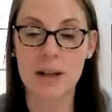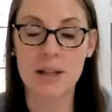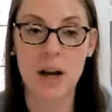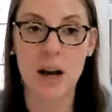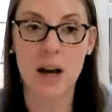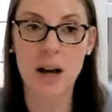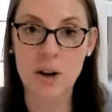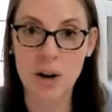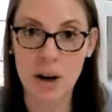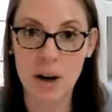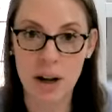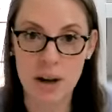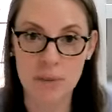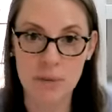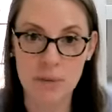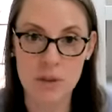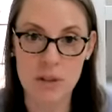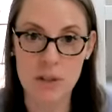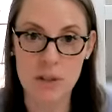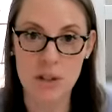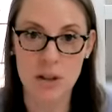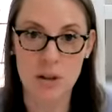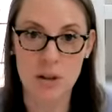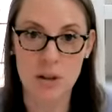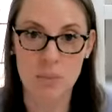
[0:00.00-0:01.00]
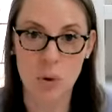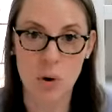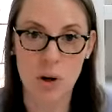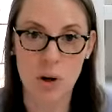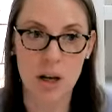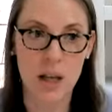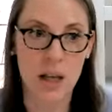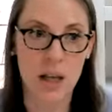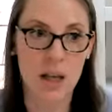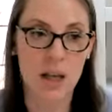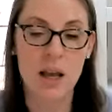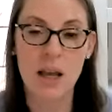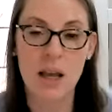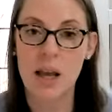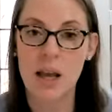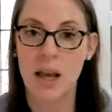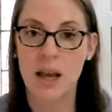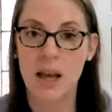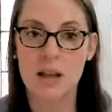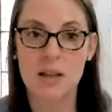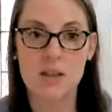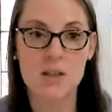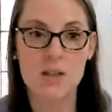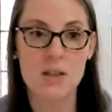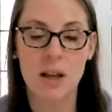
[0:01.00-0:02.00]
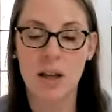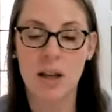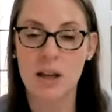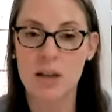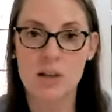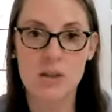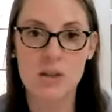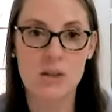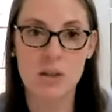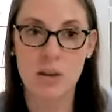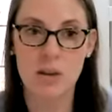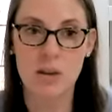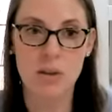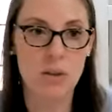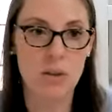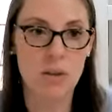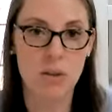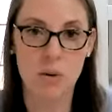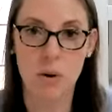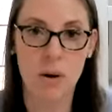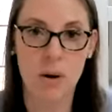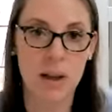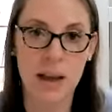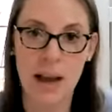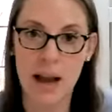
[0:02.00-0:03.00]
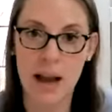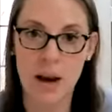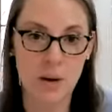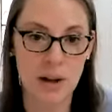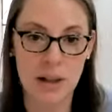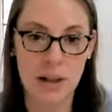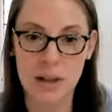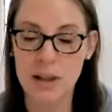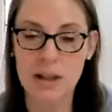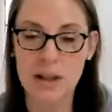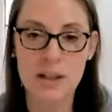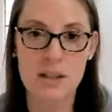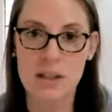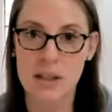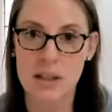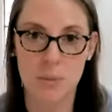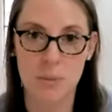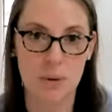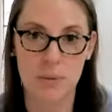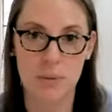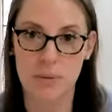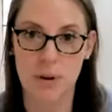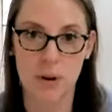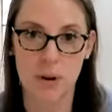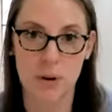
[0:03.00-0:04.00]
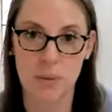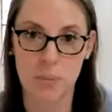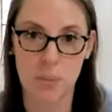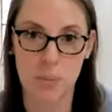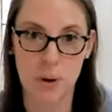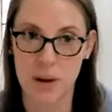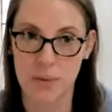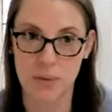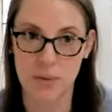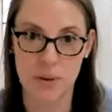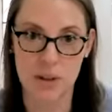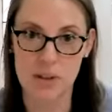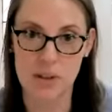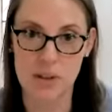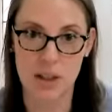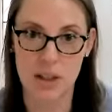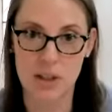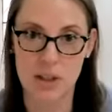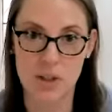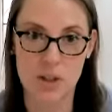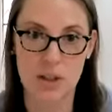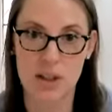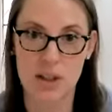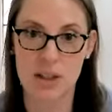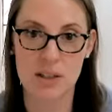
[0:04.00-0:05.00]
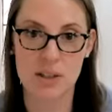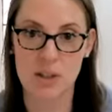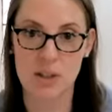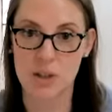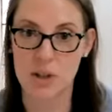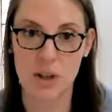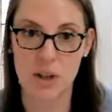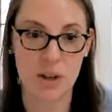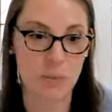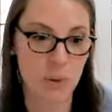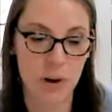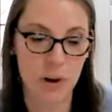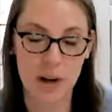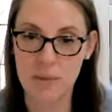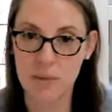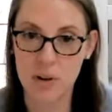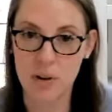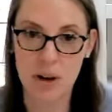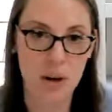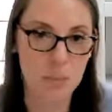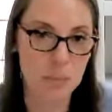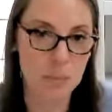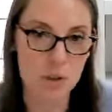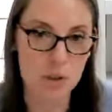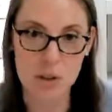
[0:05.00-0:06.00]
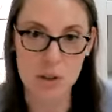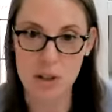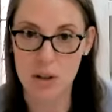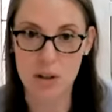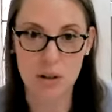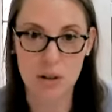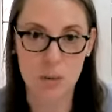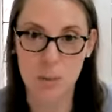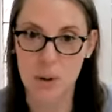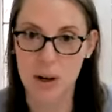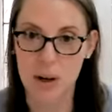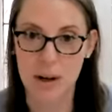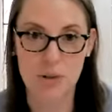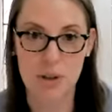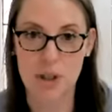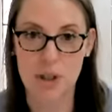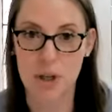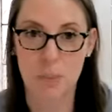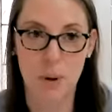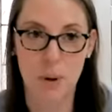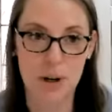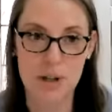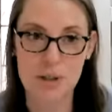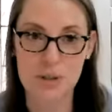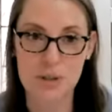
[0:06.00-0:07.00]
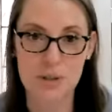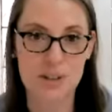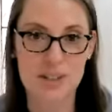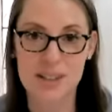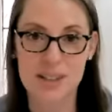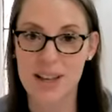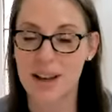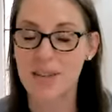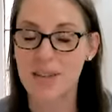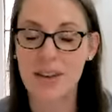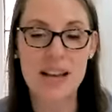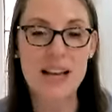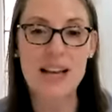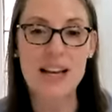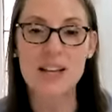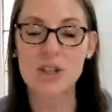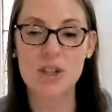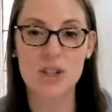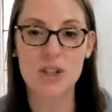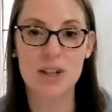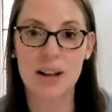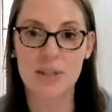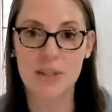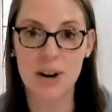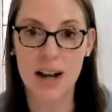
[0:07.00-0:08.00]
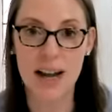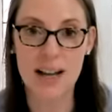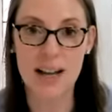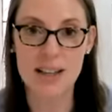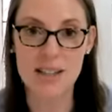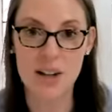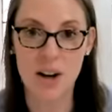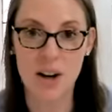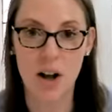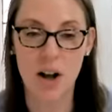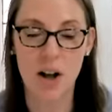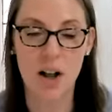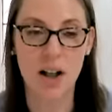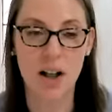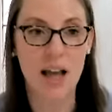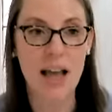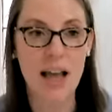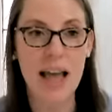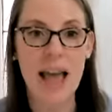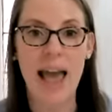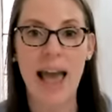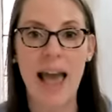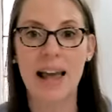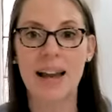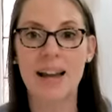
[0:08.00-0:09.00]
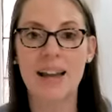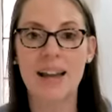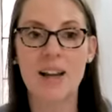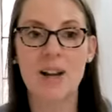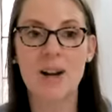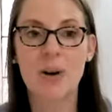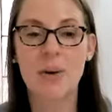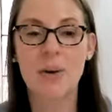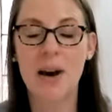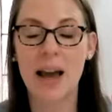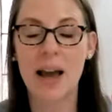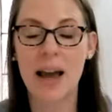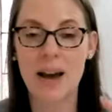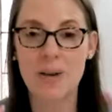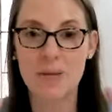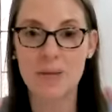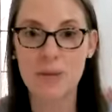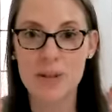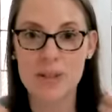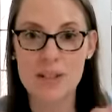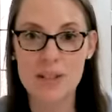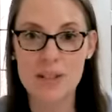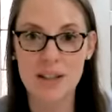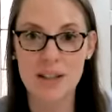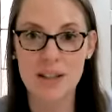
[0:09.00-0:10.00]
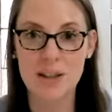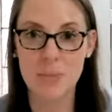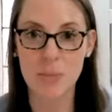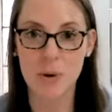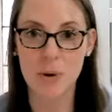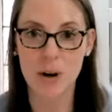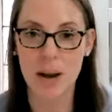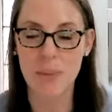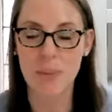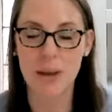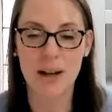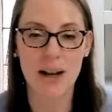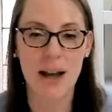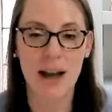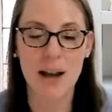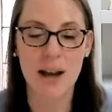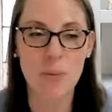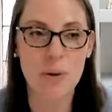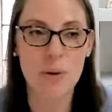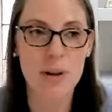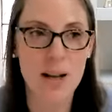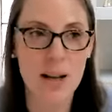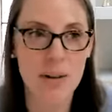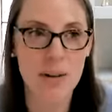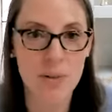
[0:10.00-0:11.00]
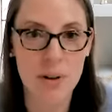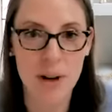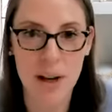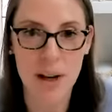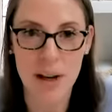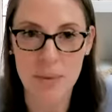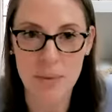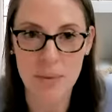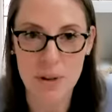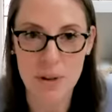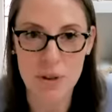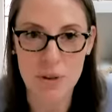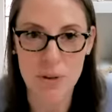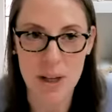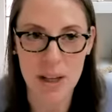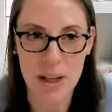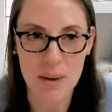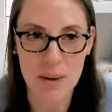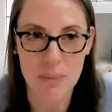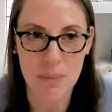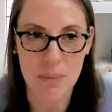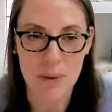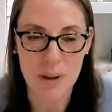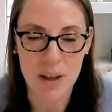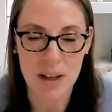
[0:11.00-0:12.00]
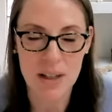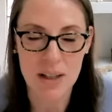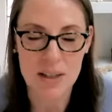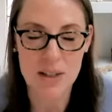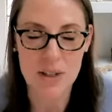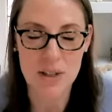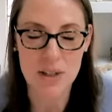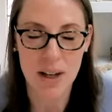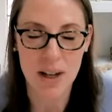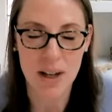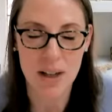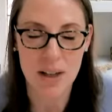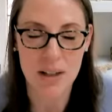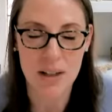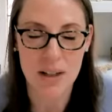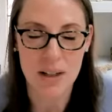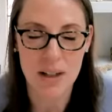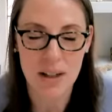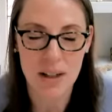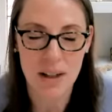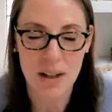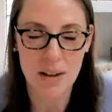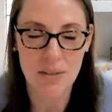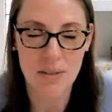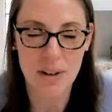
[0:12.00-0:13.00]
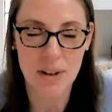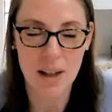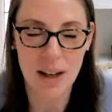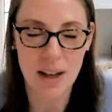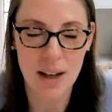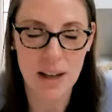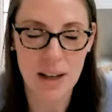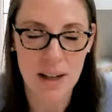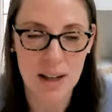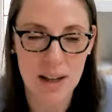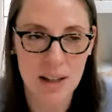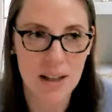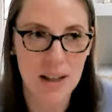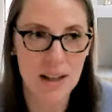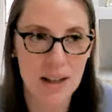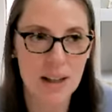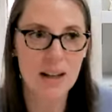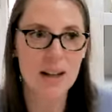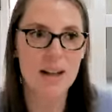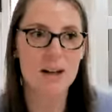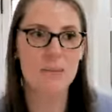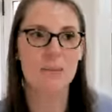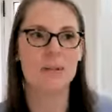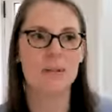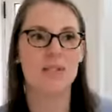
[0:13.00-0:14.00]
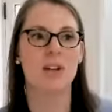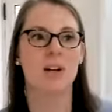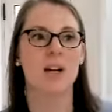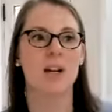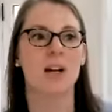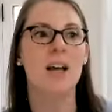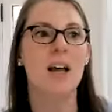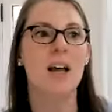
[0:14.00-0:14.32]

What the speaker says: daughter every single morning is throwing out at least some of her breakfast. Like she whatever, how much cereal or whatever she pours for herself, she never has it all. And every single morning, I mean, I would never ever dream as a child of not eating all my cereal.